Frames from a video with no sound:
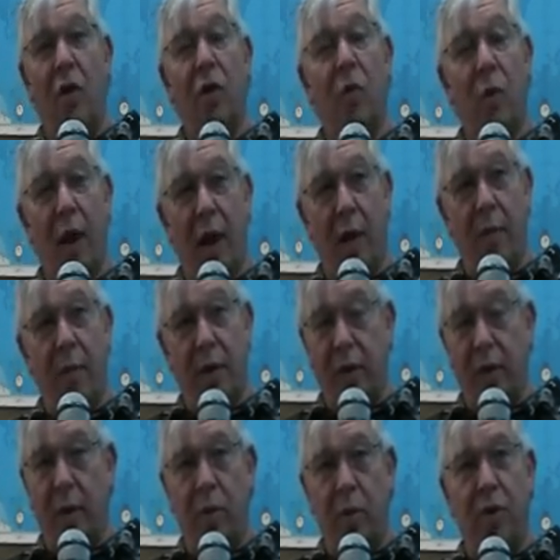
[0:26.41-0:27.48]
on the web
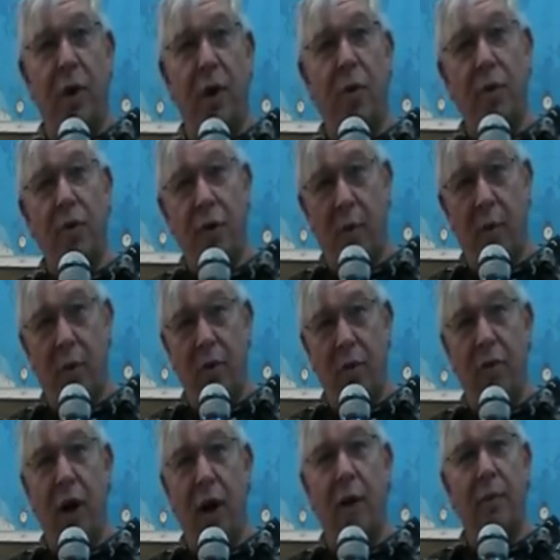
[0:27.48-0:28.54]
at
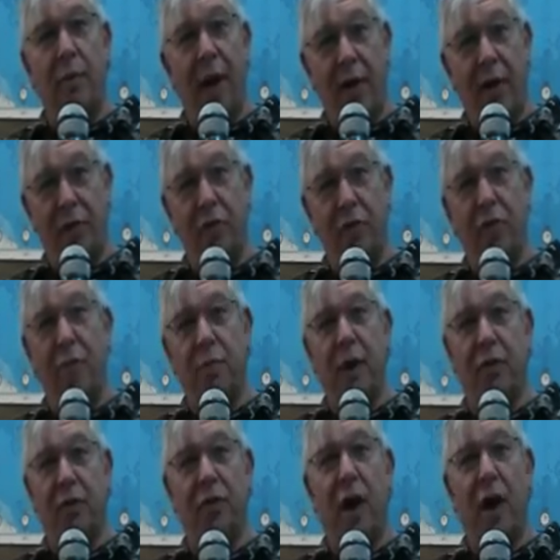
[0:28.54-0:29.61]

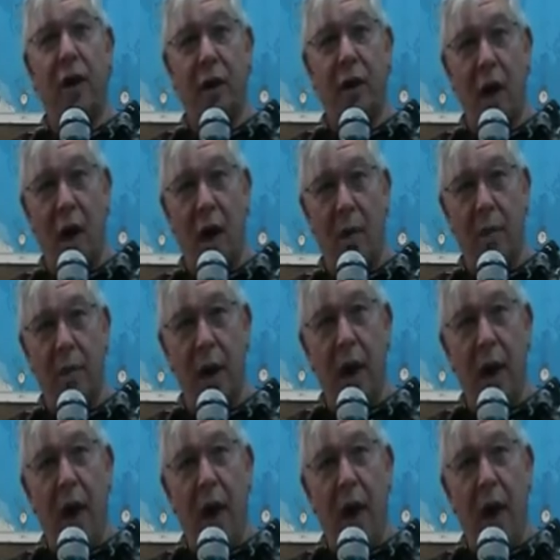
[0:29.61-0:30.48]
www.mastersmix.com,